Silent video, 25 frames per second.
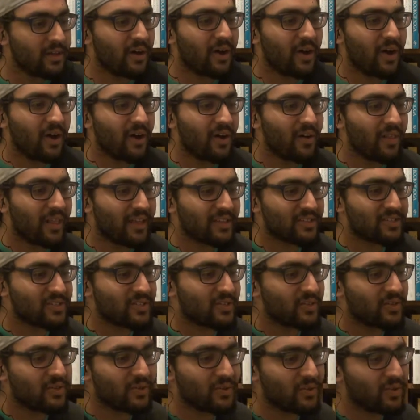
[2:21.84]
Oh, that's
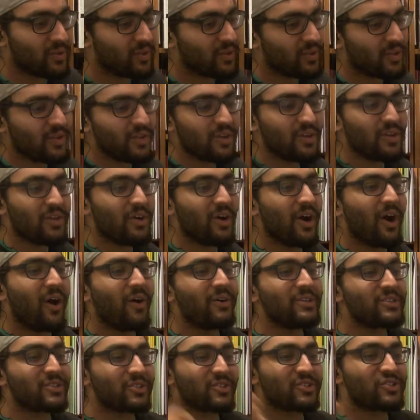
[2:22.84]
cool. Oh,
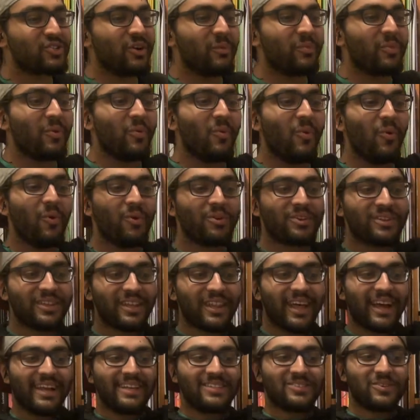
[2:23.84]
he's gonna stop the
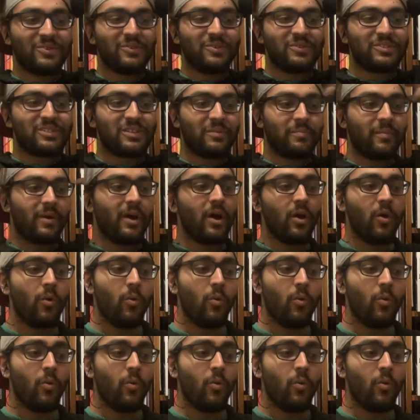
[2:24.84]
water. That is awesome.